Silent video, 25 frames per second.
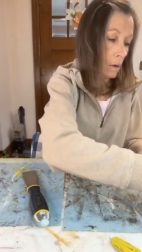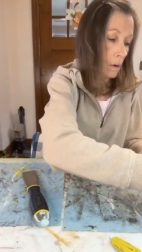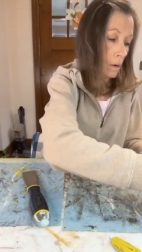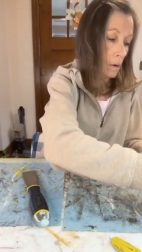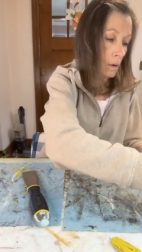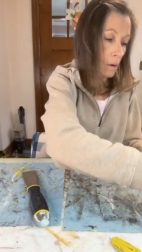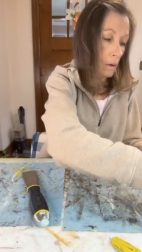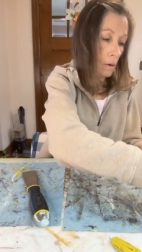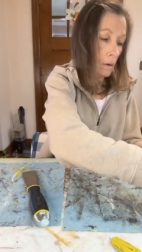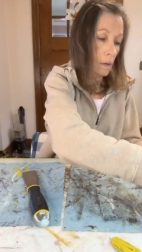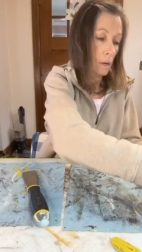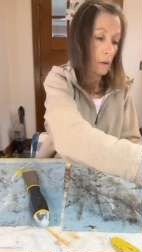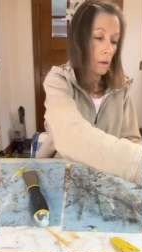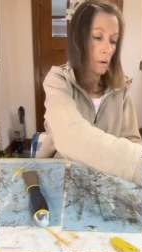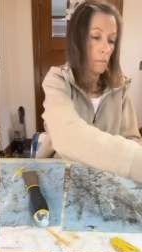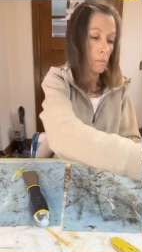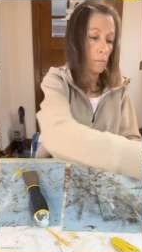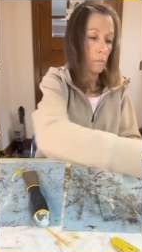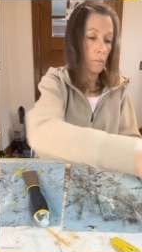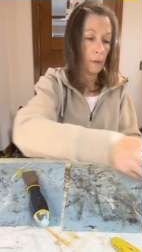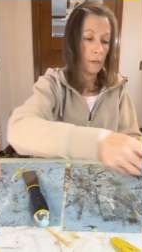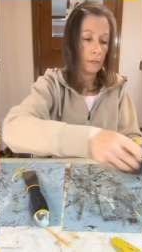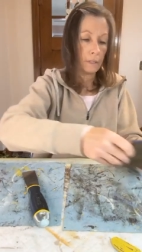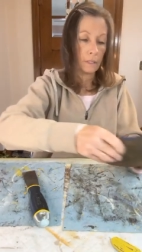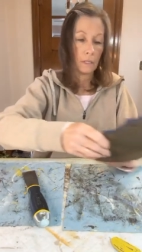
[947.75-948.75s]
Her and
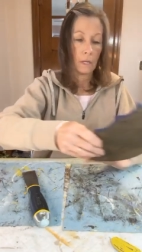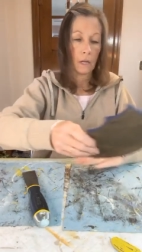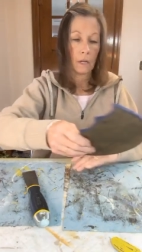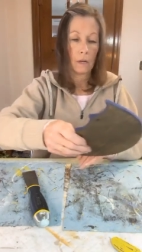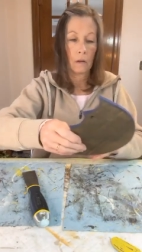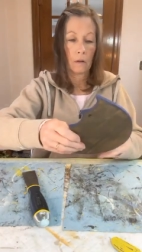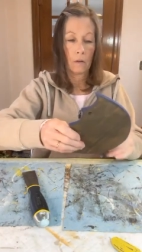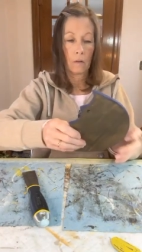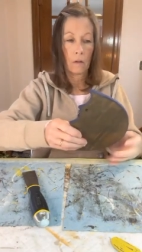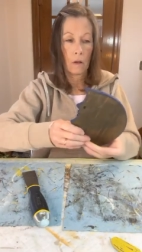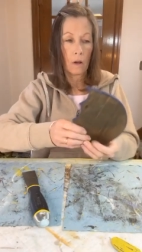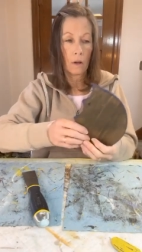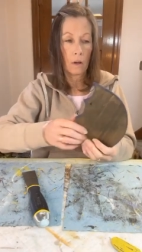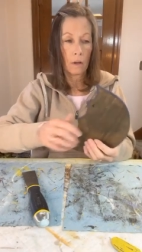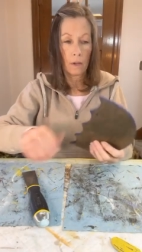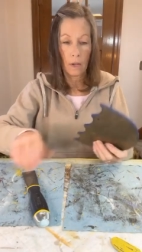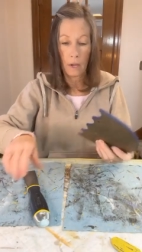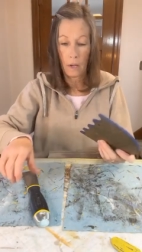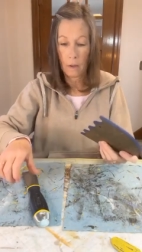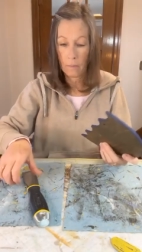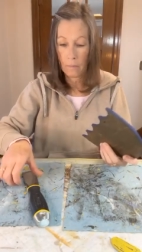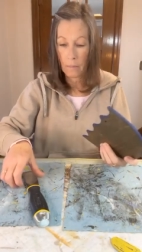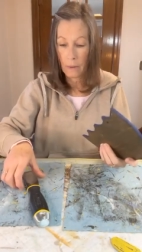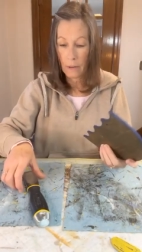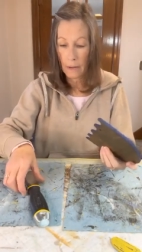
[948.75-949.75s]
my son-in-law
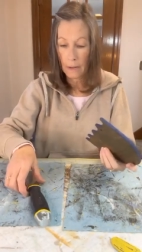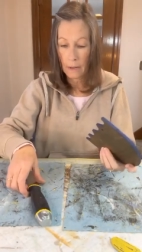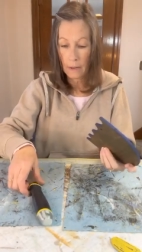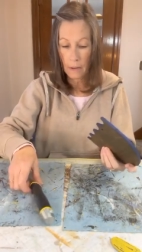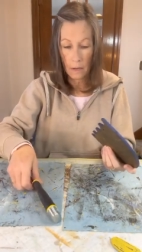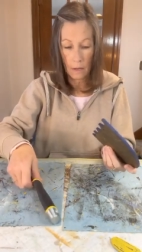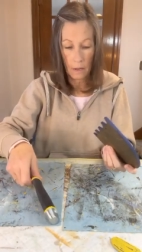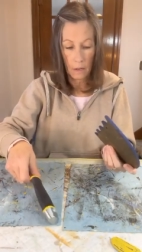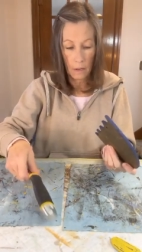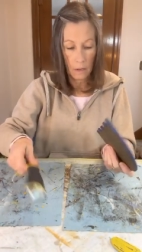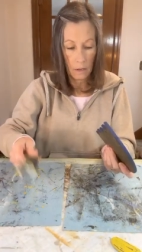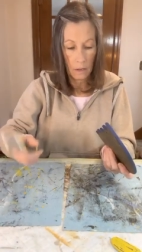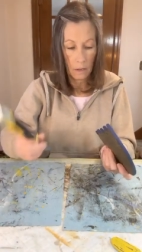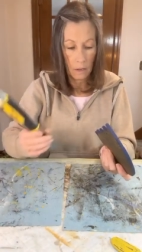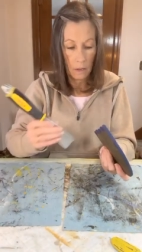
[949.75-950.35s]
came by.